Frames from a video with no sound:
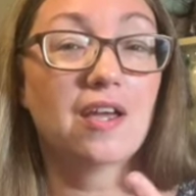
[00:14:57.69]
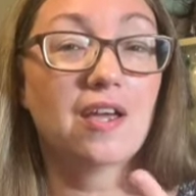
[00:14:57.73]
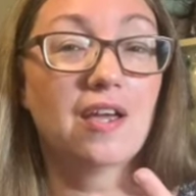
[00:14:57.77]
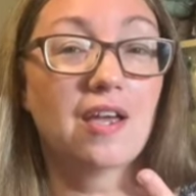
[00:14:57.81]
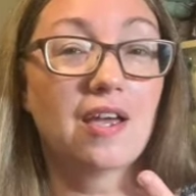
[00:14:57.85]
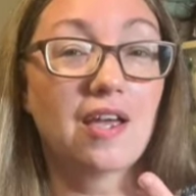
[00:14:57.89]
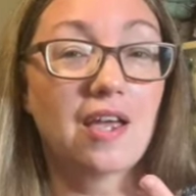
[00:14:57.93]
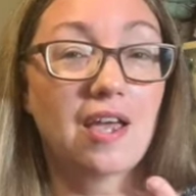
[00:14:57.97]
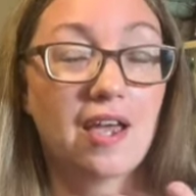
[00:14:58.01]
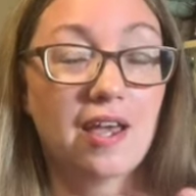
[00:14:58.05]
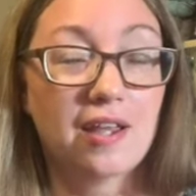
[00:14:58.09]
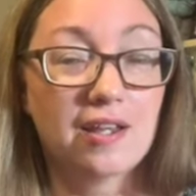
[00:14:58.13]

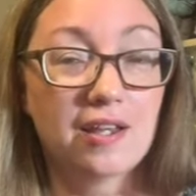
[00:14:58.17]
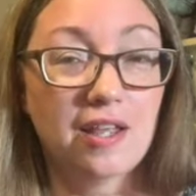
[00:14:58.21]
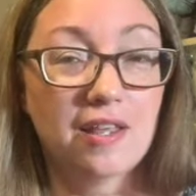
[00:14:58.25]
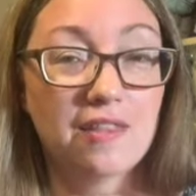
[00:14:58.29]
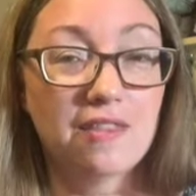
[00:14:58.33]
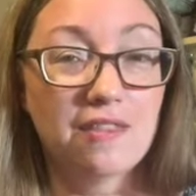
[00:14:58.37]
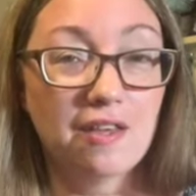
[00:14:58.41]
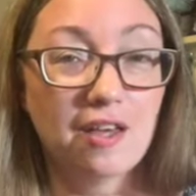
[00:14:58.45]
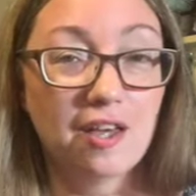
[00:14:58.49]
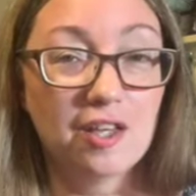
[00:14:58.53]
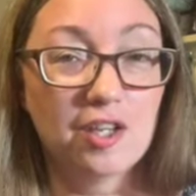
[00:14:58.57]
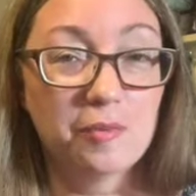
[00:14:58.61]
had I
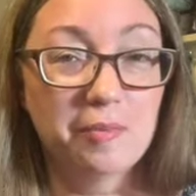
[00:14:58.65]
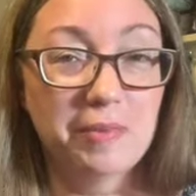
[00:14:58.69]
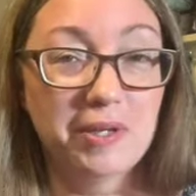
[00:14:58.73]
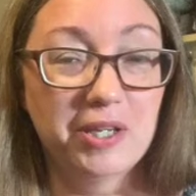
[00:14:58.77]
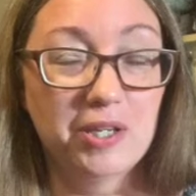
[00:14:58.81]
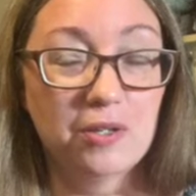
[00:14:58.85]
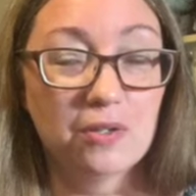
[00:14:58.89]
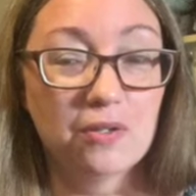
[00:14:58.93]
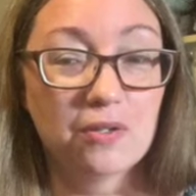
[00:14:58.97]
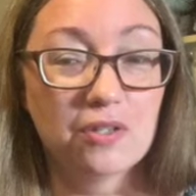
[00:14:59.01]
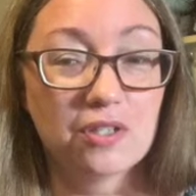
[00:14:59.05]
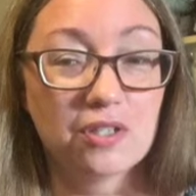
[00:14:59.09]
thought
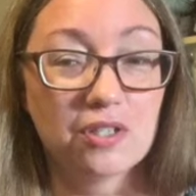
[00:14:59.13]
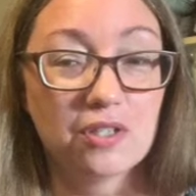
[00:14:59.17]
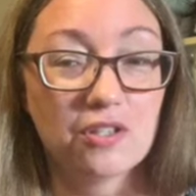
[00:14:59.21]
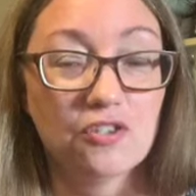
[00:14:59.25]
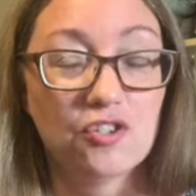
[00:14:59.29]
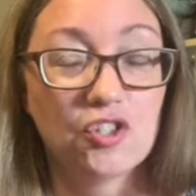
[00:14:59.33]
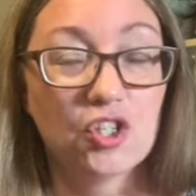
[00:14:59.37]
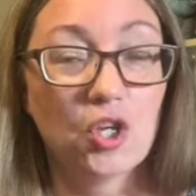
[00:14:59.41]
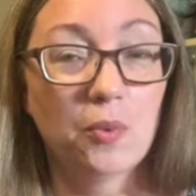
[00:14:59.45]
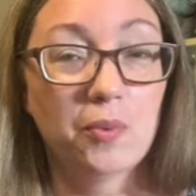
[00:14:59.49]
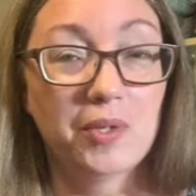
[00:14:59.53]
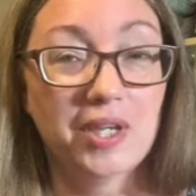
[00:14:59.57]
about
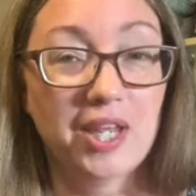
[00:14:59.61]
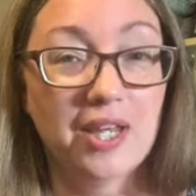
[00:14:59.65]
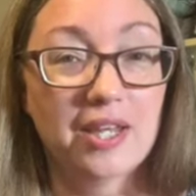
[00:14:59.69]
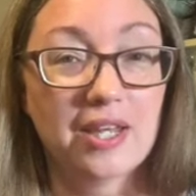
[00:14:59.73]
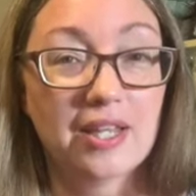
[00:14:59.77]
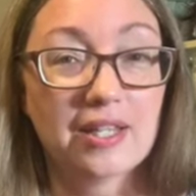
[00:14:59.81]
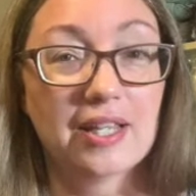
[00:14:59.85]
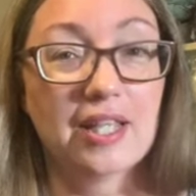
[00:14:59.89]
donating,